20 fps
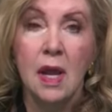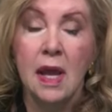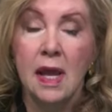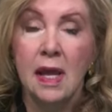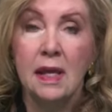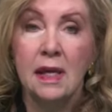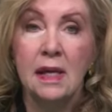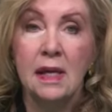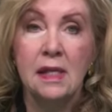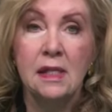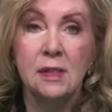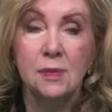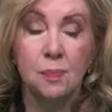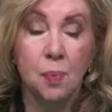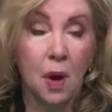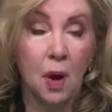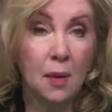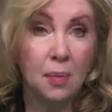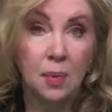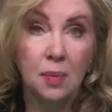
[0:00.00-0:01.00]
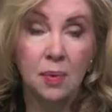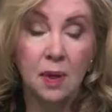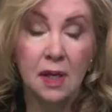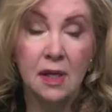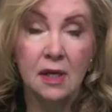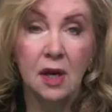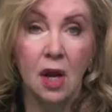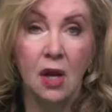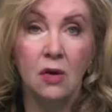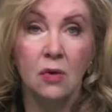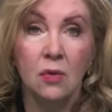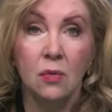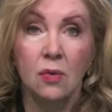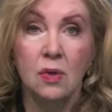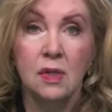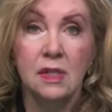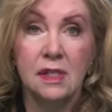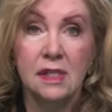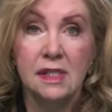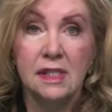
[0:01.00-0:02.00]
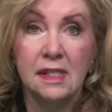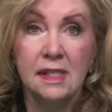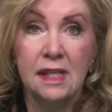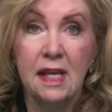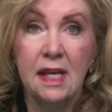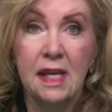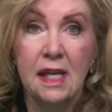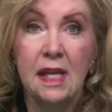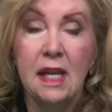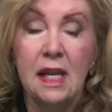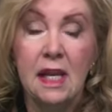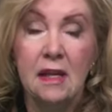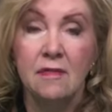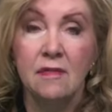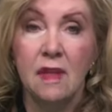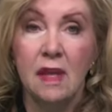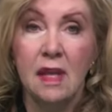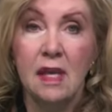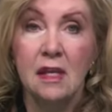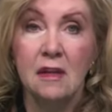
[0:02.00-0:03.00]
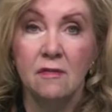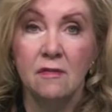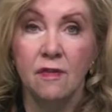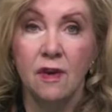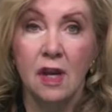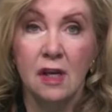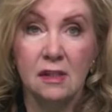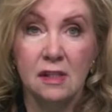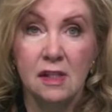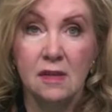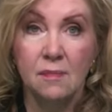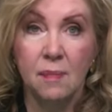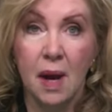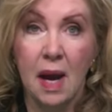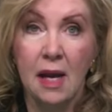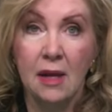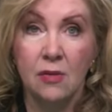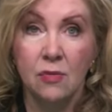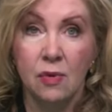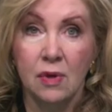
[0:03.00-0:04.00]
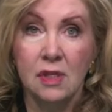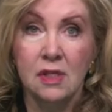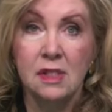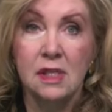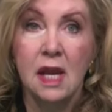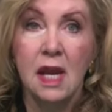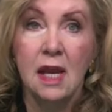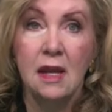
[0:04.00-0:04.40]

and he's probably not going to see the influx of migrants